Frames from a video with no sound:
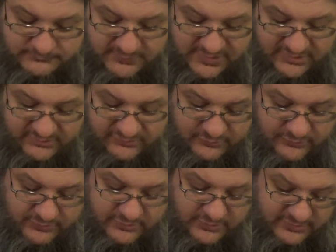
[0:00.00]
Because your
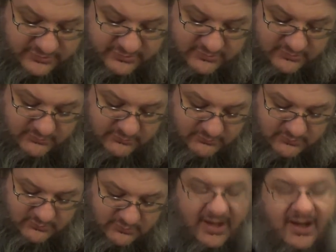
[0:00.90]
door cards...
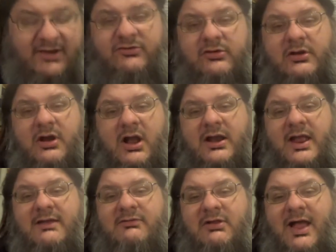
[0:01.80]
I guess you're not going
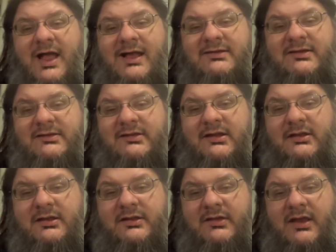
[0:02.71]
to have classes
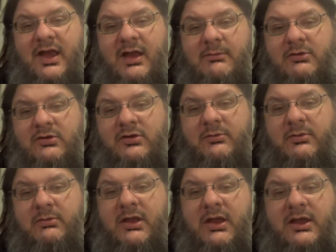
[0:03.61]
in this game. You're going
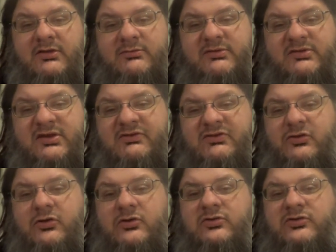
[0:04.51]
to be playing as specific
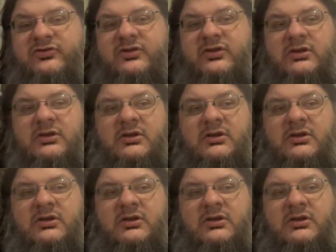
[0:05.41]
turtles.